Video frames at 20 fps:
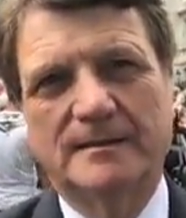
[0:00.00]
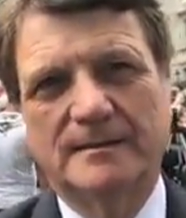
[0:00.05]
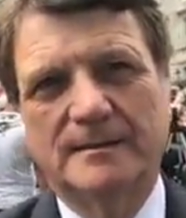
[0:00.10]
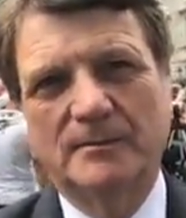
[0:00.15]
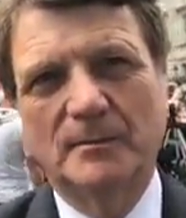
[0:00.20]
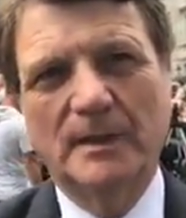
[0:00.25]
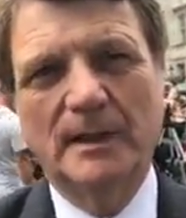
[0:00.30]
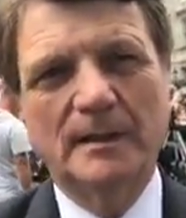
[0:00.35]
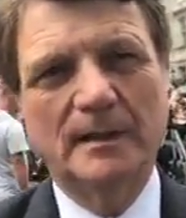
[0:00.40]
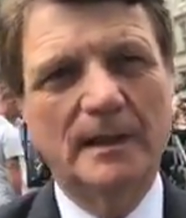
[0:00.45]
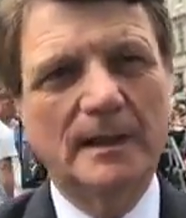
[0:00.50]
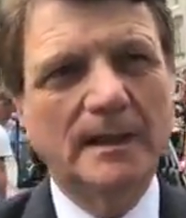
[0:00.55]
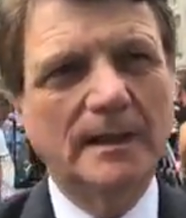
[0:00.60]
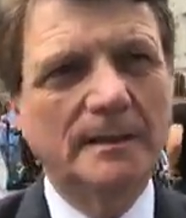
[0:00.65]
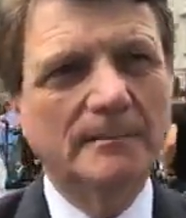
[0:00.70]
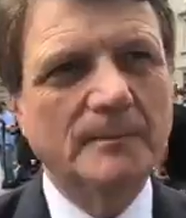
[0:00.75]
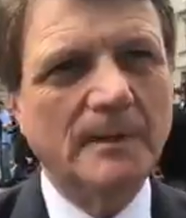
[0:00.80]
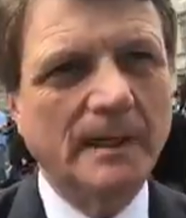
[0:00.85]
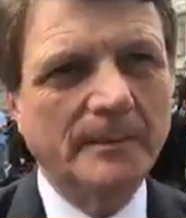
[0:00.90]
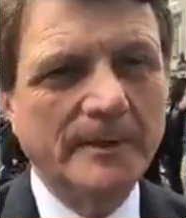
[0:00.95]
Well,
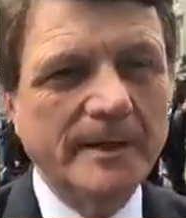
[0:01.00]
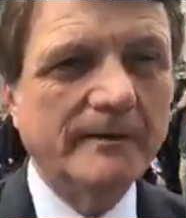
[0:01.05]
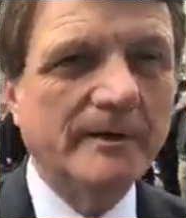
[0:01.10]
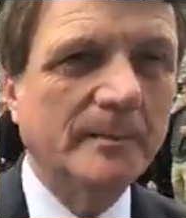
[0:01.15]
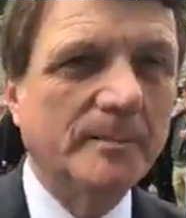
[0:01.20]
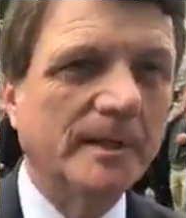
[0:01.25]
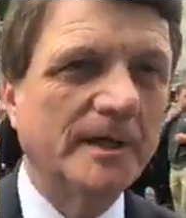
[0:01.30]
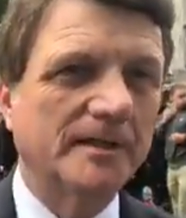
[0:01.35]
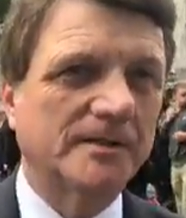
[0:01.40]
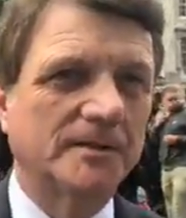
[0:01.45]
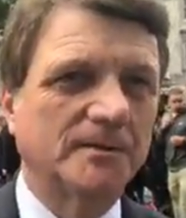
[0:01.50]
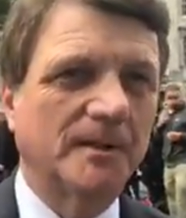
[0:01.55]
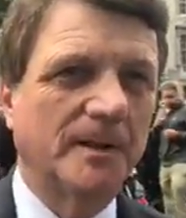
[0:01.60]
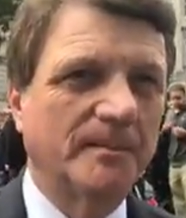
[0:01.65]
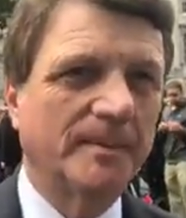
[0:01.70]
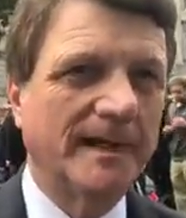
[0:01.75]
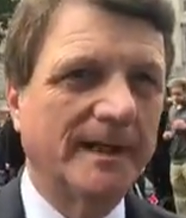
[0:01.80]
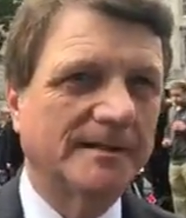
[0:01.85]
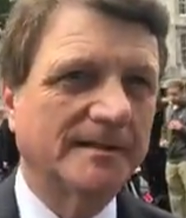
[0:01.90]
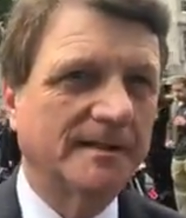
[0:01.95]
I'm here in a personal
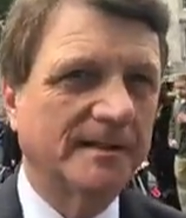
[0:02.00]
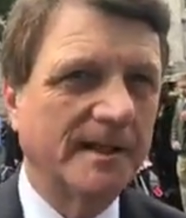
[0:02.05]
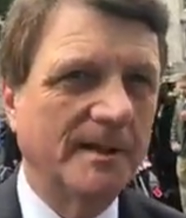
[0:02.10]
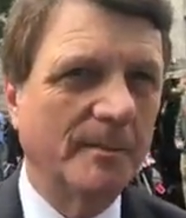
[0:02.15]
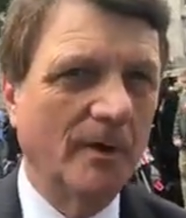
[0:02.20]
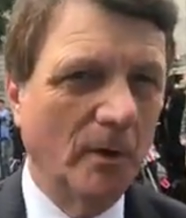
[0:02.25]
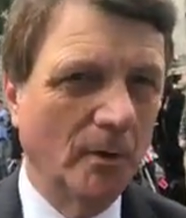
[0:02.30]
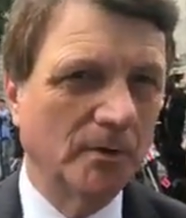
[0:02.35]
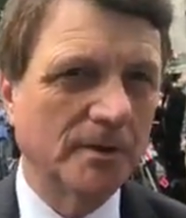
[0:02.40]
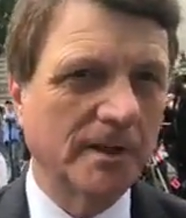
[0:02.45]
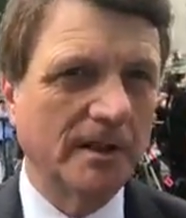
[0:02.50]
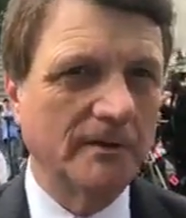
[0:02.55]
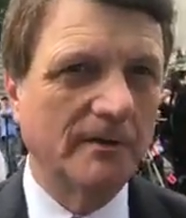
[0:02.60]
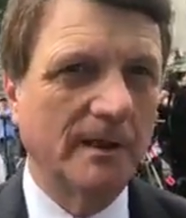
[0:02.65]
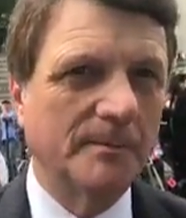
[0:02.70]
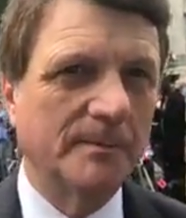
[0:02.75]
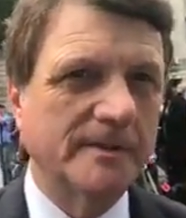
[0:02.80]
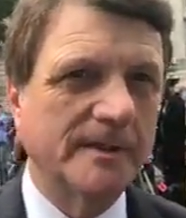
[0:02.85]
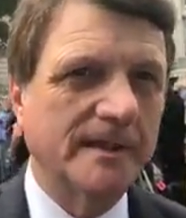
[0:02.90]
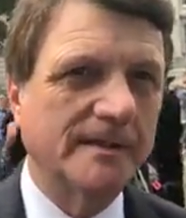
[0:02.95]
capacity, but also
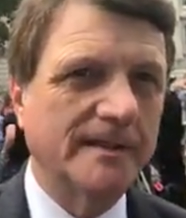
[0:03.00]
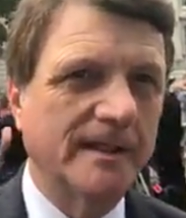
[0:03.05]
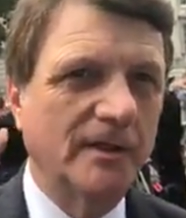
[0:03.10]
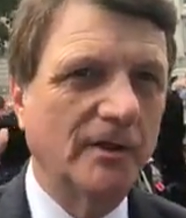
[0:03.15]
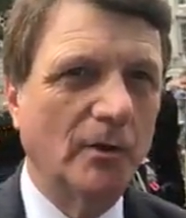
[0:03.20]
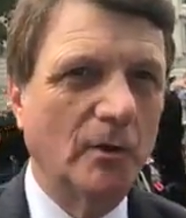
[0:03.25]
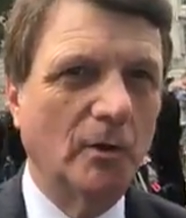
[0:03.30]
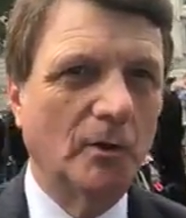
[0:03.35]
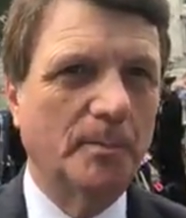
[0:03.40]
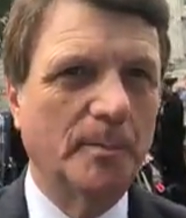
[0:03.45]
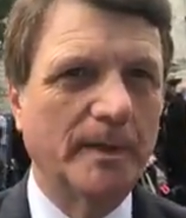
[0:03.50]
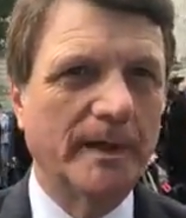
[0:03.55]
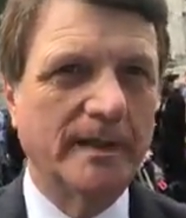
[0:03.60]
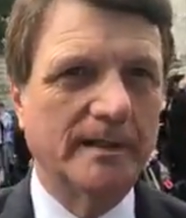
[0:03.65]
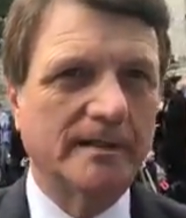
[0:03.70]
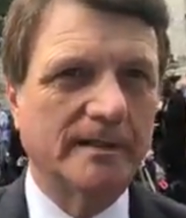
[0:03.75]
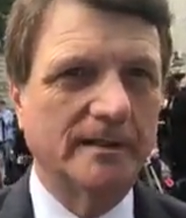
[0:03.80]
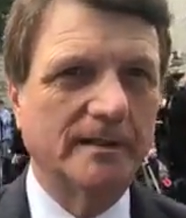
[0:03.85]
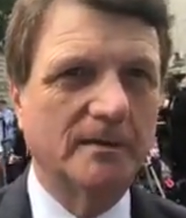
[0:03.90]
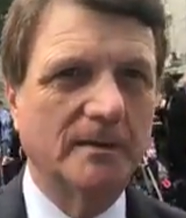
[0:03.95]
representing Lord
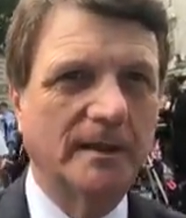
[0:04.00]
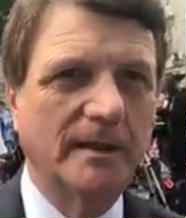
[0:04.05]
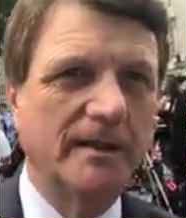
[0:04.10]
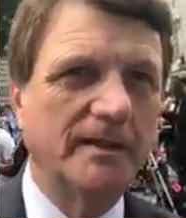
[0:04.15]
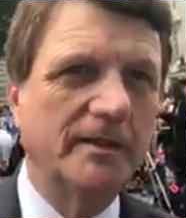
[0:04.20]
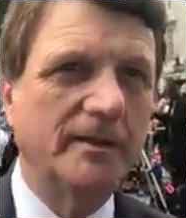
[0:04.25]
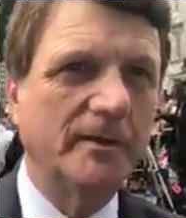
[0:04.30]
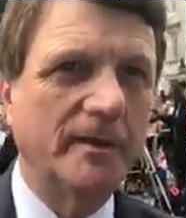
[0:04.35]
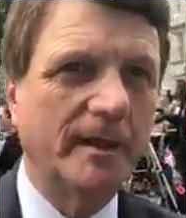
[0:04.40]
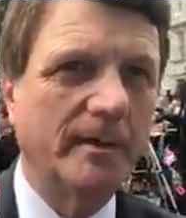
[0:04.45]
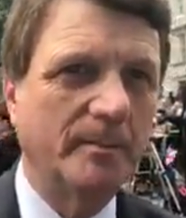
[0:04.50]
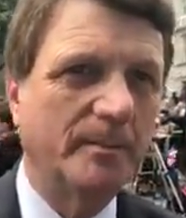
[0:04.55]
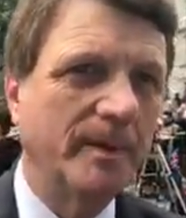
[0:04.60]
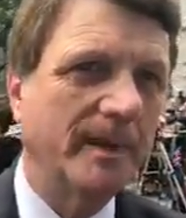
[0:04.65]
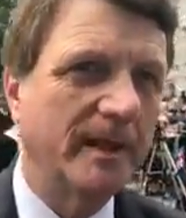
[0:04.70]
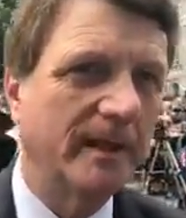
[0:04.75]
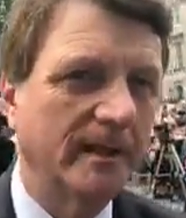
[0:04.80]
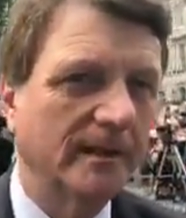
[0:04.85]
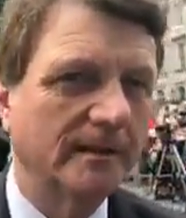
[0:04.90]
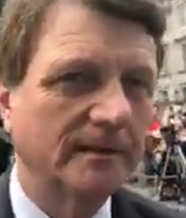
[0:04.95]
Pearson, the UKIP
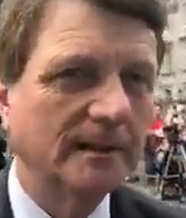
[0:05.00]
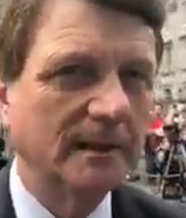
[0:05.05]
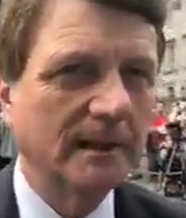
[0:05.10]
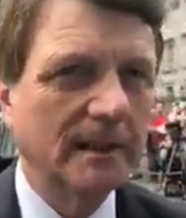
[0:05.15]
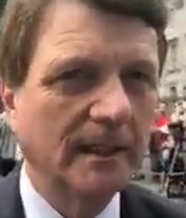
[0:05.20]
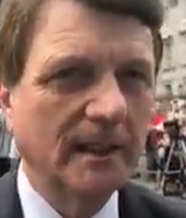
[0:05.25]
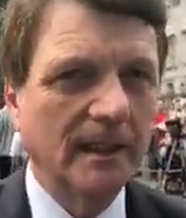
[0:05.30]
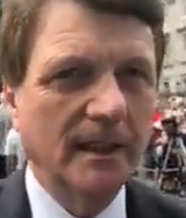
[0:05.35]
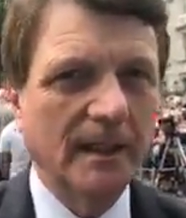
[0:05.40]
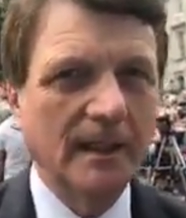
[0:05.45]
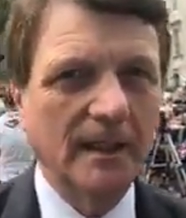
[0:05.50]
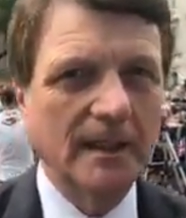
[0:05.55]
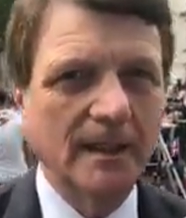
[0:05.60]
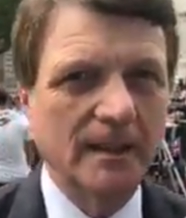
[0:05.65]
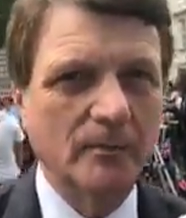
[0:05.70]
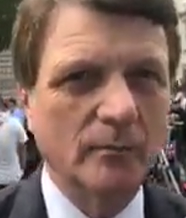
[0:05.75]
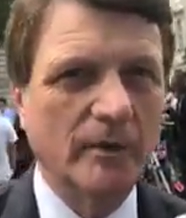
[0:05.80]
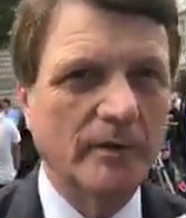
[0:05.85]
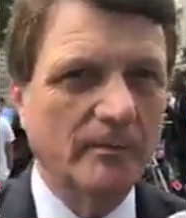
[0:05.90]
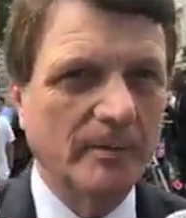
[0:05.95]
peer,
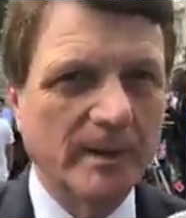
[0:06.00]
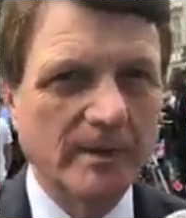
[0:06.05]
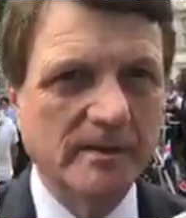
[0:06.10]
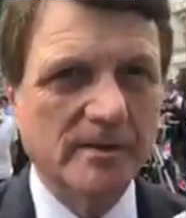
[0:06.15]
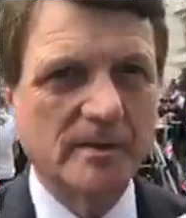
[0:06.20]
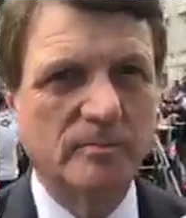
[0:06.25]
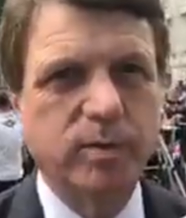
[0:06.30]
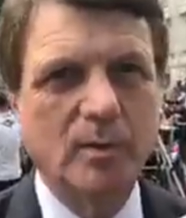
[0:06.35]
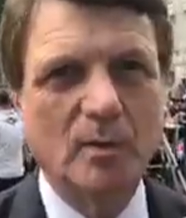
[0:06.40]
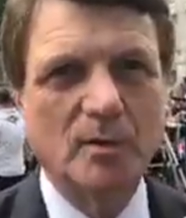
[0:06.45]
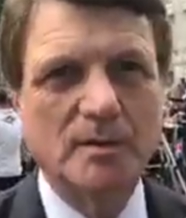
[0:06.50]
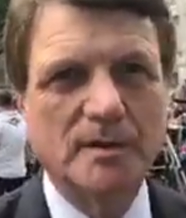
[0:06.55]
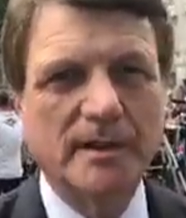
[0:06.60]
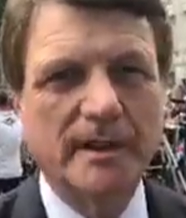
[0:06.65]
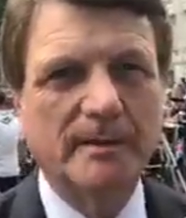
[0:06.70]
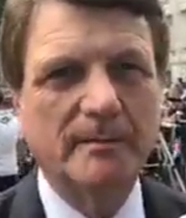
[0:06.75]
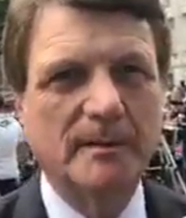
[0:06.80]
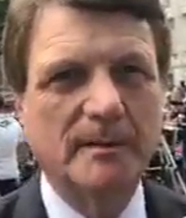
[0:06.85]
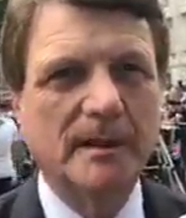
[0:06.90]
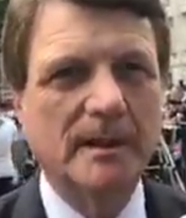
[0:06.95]
and we've been
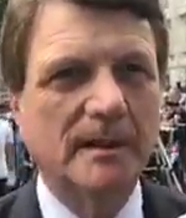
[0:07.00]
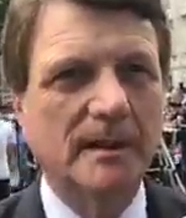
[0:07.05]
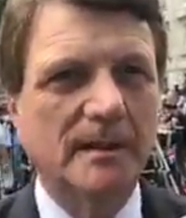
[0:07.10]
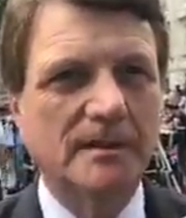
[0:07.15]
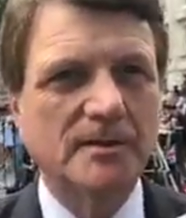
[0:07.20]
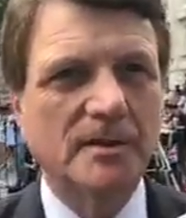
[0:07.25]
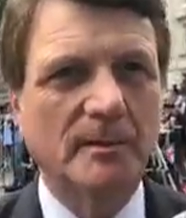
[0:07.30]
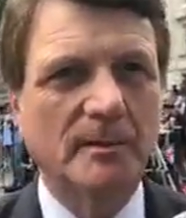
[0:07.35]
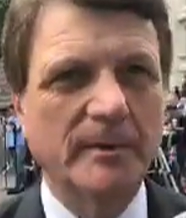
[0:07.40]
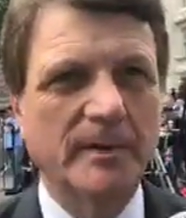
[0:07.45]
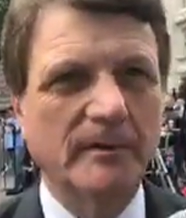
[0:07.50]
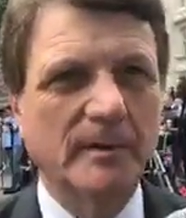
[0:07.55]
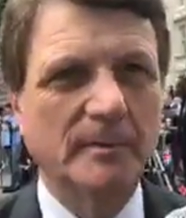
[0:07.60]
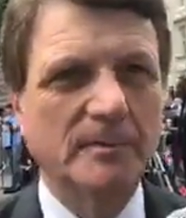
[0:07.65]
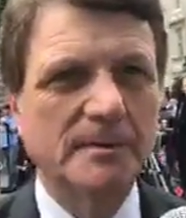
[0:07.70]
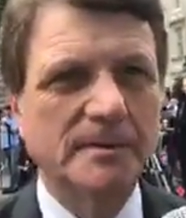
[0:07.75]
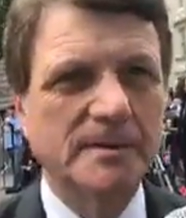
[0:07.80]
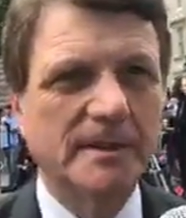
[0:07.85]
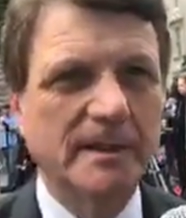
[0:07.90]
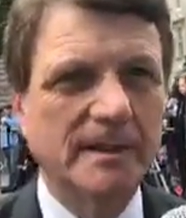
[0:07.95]
supporting
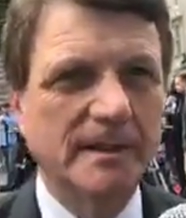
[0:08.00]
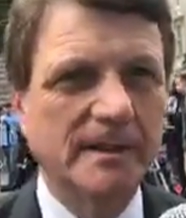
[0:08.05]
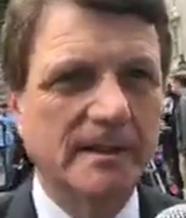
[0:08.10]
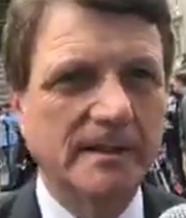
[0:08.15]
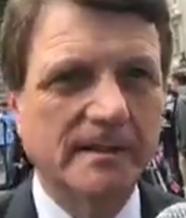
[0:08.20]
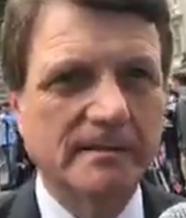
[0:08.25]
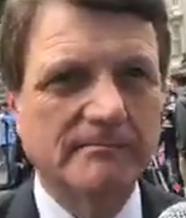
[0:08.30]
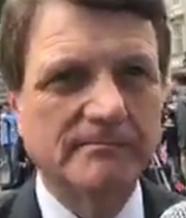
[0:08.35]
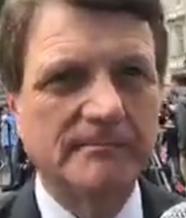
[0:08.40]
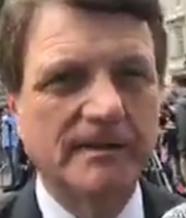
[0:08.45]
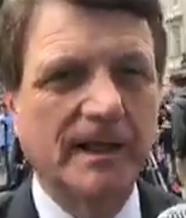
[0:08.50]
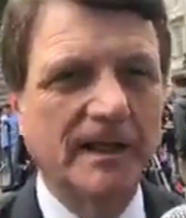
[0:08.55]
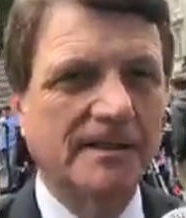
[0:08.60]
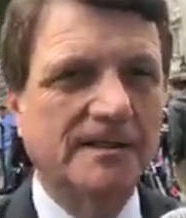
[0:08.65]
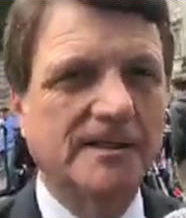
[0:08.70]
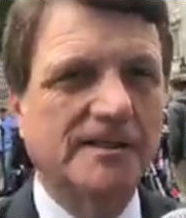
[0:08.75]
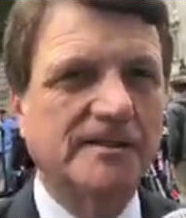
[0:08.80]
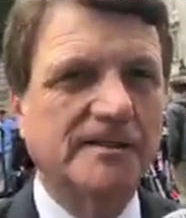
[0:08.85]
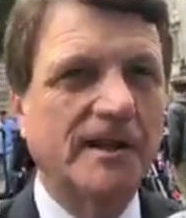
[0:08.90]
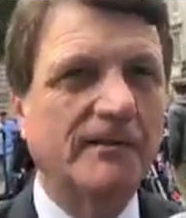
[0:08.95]
Tommy Robinson in his
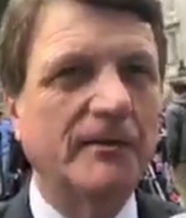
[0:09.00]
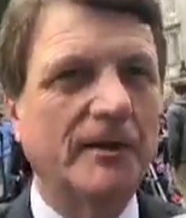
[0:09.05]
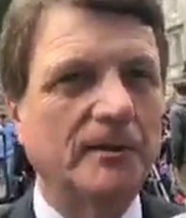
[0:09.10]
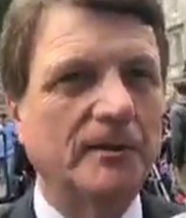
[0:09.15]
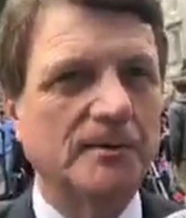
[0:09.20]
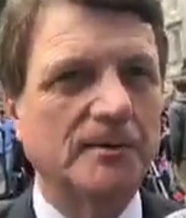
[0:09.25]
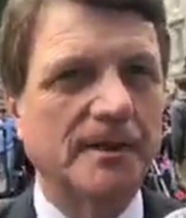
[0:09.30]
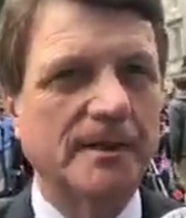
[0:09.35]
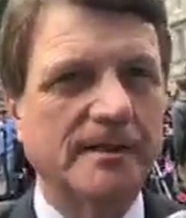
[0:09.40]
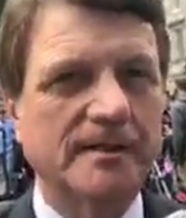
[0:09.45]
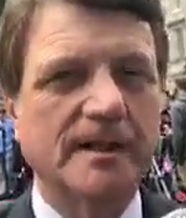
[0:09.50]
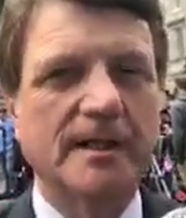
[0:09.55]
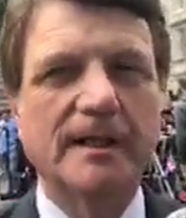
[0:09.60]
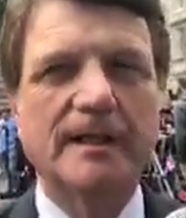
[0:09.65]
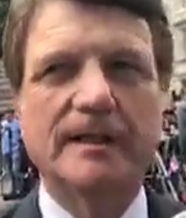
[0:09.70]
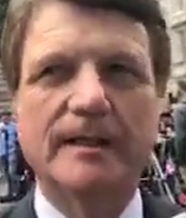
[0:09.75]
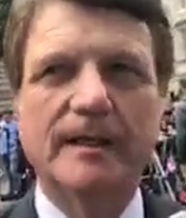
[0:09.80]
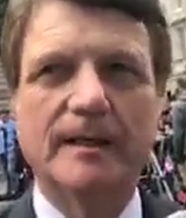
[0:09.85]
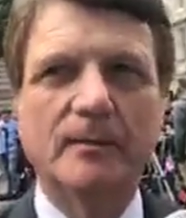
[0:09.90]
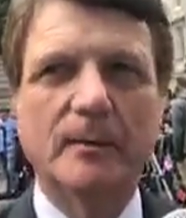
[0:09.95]
latest
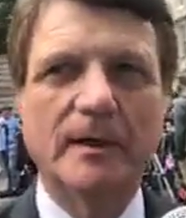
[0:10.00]
difficulties.